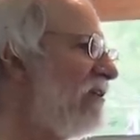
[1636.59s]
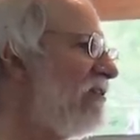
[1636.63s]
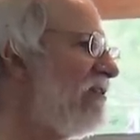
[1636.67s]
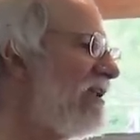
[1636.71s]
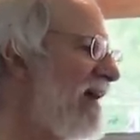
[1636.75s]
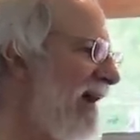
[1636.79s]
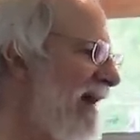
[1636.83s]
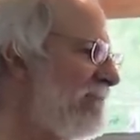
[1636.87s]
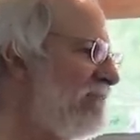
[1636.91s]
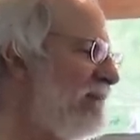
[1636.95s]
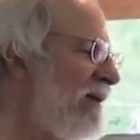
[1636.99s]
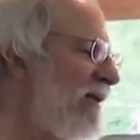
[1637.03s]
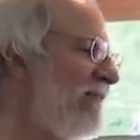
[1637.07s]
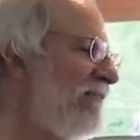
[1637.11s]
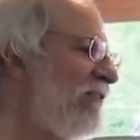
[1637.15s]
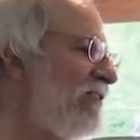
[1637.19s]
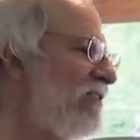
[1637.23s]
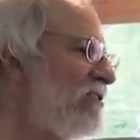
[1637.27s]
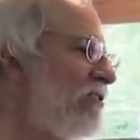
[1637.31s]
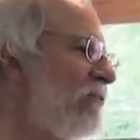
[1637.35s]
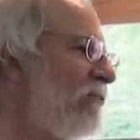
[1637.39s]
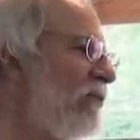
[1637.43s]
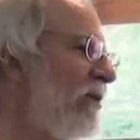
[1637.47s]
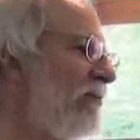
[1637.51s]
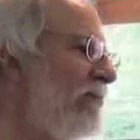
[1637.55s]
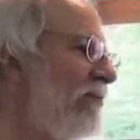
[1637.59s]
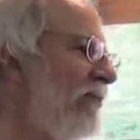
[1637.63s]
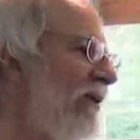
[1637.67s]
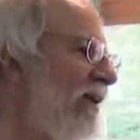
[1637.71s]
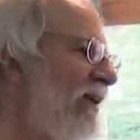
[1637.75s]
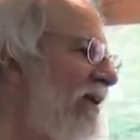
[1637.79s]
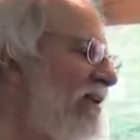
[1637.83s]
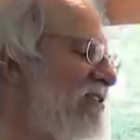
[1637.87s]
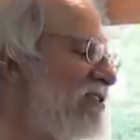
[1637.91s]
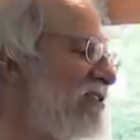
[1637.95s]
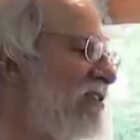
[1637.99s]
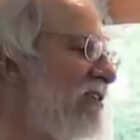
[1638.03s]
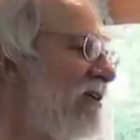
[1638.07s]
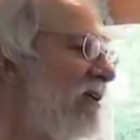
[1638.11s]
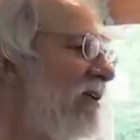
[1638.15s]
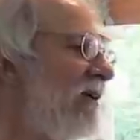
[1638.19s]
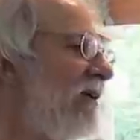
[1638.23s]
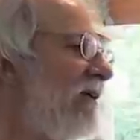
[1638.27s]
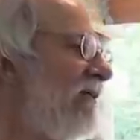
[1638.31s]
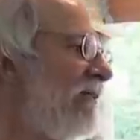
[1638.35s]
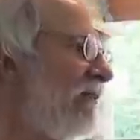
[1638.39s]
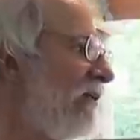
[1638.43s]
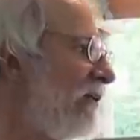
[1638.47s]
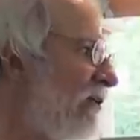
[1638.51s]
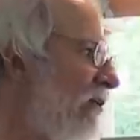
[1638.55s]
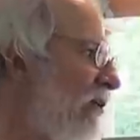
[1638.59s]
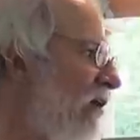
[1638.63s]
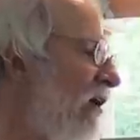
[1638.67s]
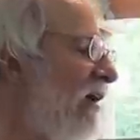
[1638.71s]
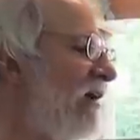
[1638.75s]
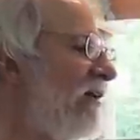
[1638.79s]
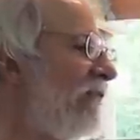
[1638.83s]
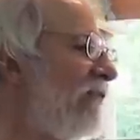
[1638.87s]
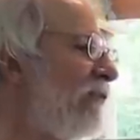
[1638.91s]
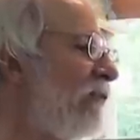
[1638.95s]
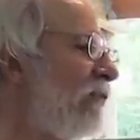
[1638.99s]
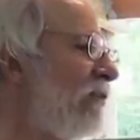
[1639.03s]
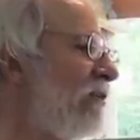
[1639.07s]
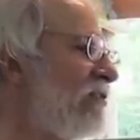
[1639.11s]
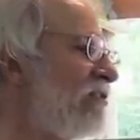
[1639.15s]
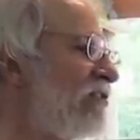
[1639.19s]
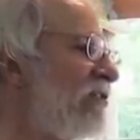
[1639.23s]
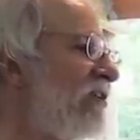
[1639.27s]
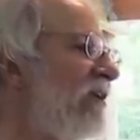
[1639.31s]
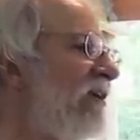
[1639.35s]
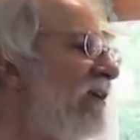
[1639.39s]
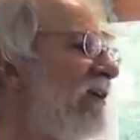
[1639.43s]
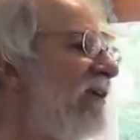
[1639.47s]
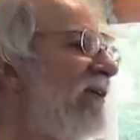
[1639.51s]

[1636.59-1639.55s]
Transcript: not beneficial to our plants. They're carnivores.